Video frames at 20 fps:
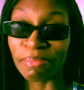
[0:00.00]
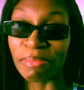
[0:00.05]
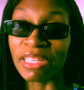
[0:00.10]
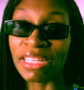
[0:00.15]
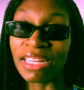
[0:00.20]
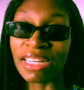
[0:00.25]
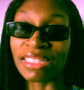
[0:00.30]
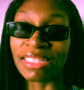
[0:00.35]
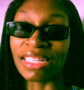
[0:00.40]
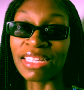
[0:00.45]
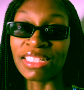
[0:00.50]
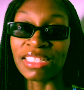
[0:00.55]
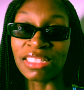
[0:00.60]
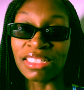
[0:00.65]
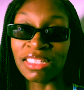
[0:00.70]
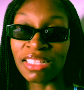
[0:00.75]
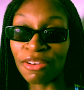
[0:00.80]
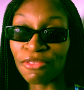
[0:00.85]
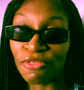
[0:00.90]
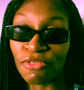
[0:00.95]
because it's
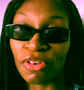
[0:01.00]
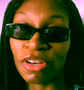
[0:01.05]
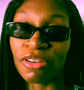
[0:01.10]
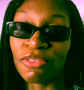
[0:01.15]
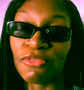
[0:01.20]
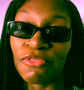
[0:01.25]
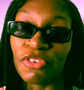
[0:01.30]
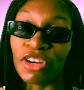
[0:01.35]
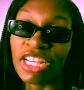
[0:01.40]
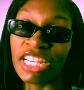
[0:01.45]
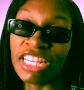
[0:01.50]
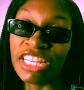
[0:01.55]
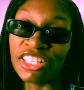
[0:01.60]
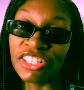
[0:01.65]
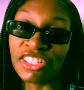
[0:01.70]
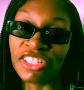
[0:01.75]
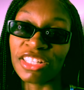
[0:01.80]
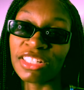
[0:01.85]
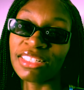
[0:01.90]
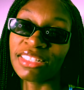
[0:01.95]
different for
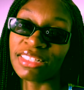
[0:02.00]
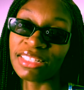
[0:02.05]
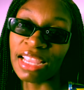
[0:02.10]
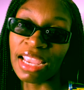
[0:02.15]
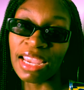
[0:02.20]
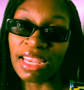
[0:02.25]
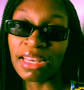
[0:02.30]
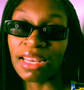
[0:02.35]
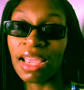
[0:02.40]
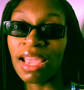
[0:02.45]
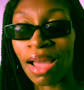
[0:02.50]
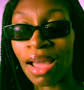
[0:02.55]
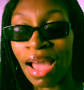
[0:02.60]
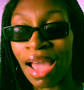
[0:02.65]
each state.